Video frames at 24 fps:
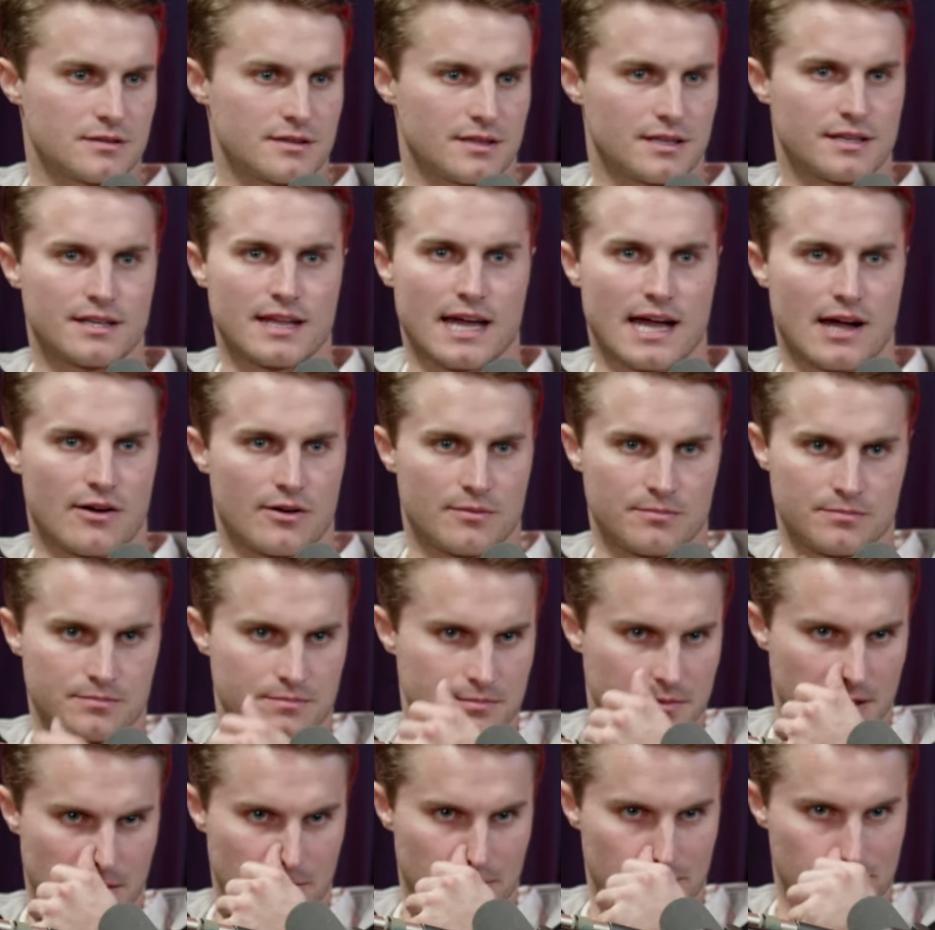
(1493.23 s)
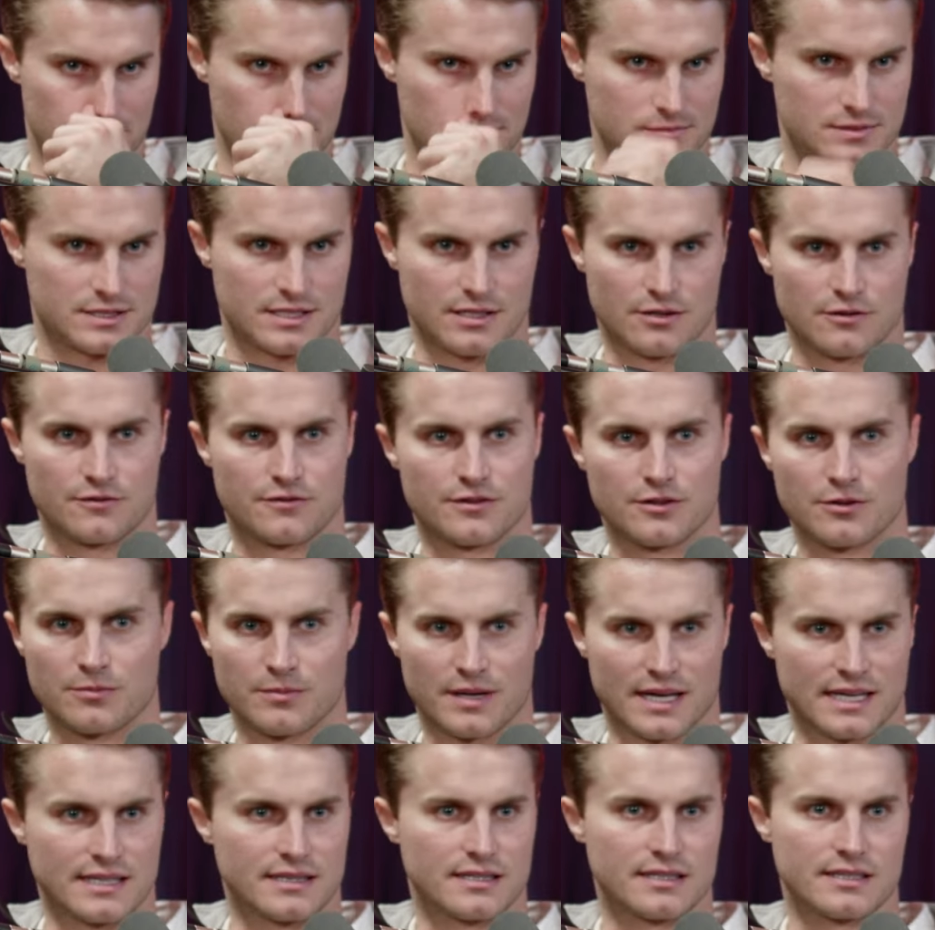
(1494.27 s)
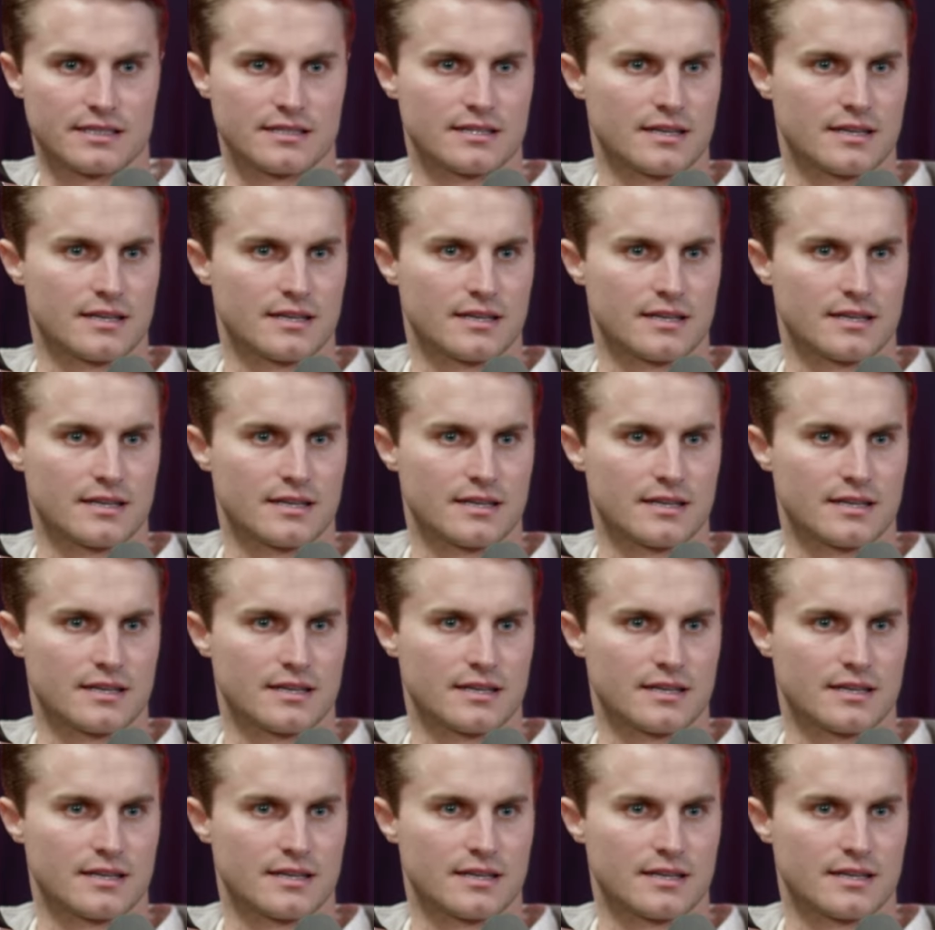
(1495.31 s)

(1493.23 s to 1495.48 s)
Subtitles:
And then now I'm center field mainly,